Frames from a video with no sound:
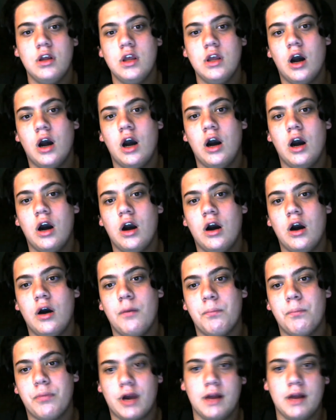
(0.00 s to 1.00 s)

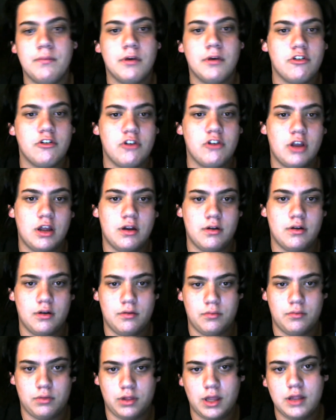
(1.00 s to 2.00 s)
Brad Marchand
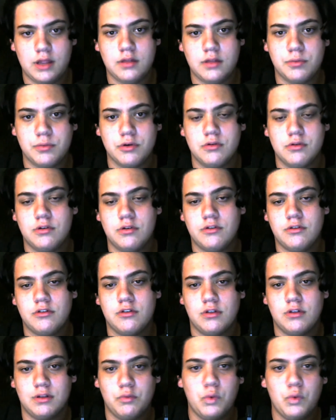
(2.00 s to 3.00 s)
led the Bruins to
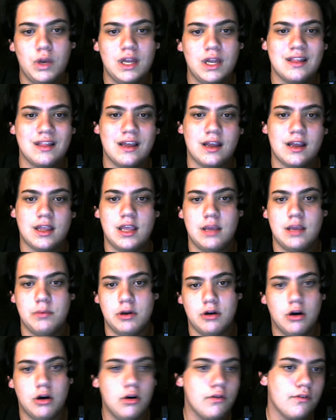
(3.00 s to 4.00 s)
winning that game in
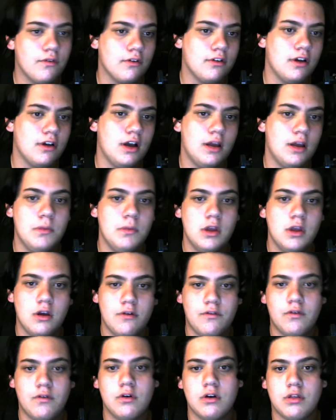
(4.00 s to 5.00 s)
overtime,
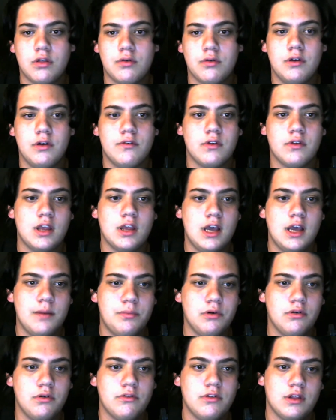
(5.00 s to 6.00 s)
4-3 over the
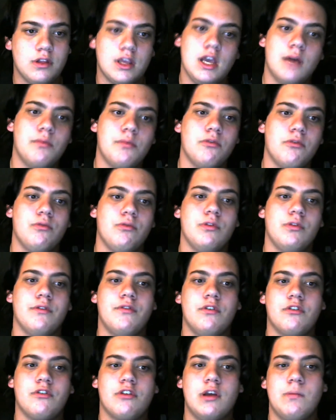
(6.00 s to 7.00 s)
Capitals, and the Capitals won the
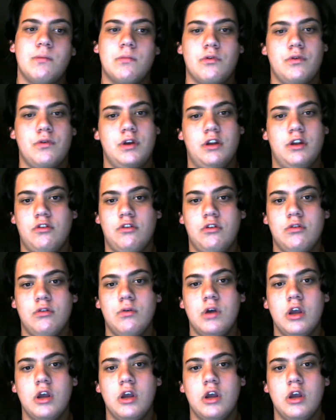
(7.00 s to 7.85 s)
first game 3-2,